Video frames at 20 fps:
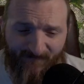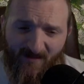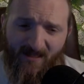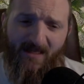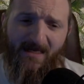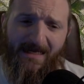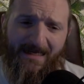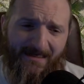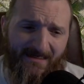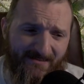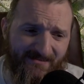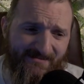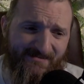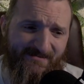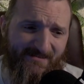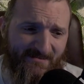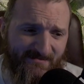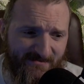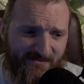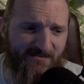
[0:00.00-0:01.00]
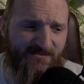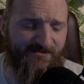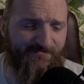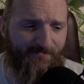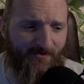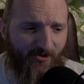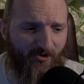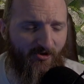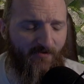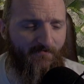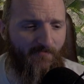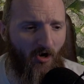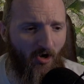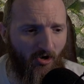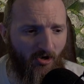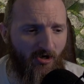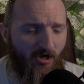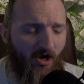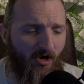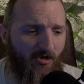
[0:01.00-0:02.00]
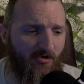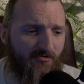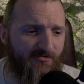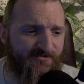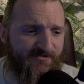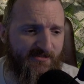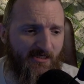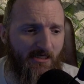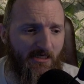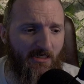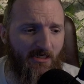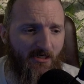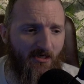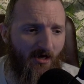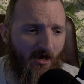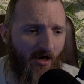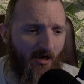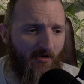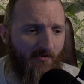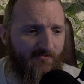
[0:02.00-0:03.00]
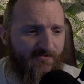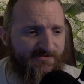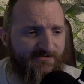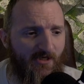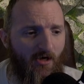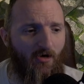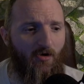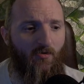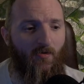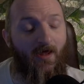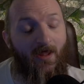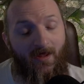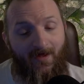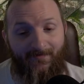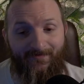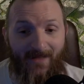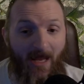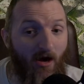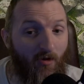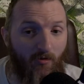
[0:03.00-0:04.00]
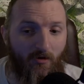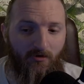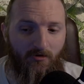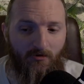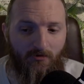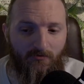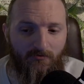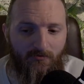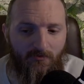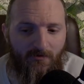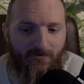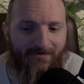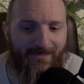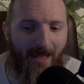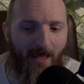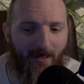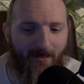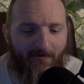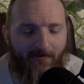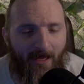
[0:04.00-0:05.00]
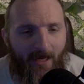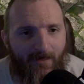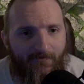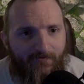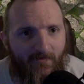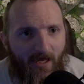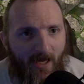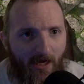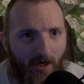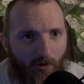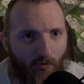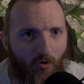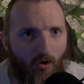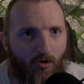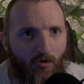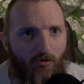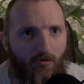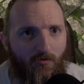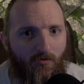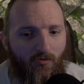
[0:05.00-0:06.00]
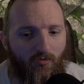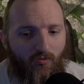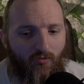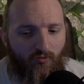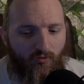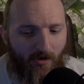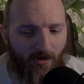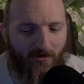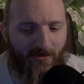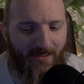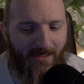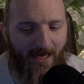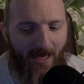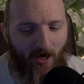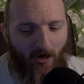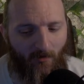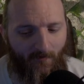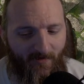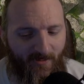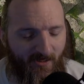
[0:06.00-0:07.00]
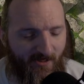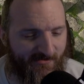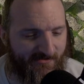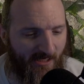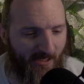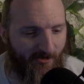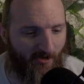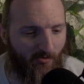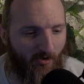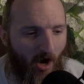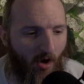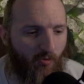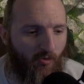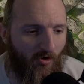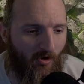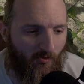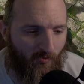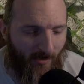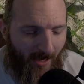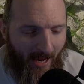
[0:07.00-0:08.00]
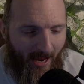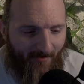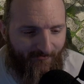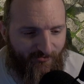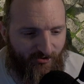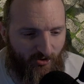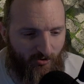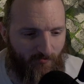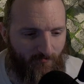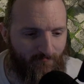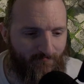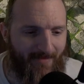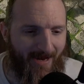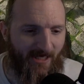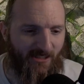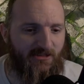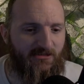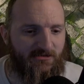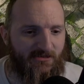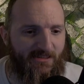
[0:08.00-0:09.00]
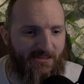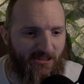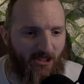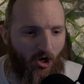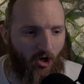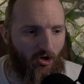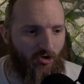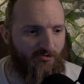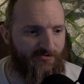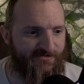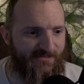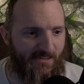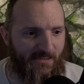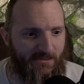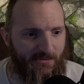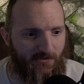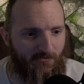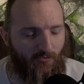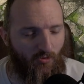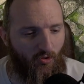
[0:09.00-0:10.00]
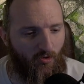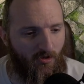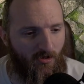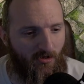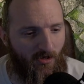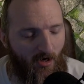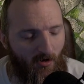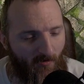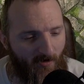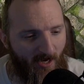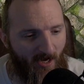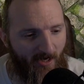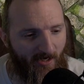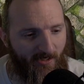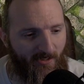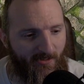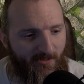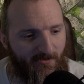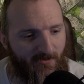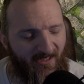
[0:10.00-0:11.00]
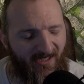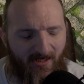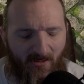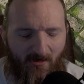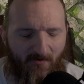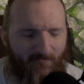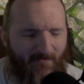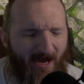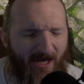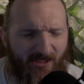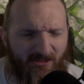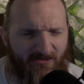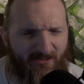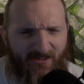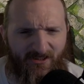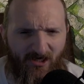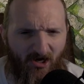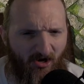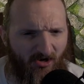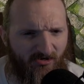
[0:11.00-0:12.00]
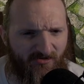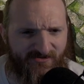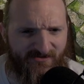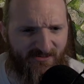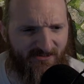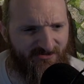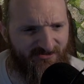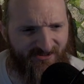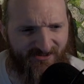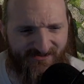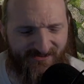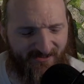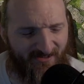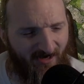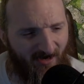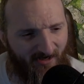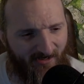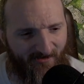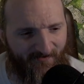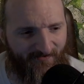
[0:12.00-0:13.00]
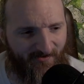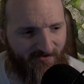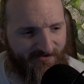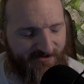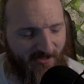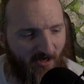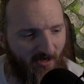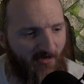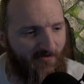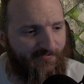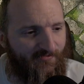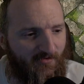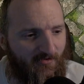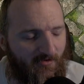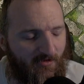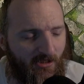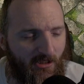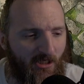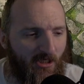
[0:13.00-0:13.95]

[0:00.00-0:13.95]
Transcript: It is 60 spirit per curse. So that will, it will really help because I won't have to manually curse anymore. Okay, and manually cursing, just God, it feels awful.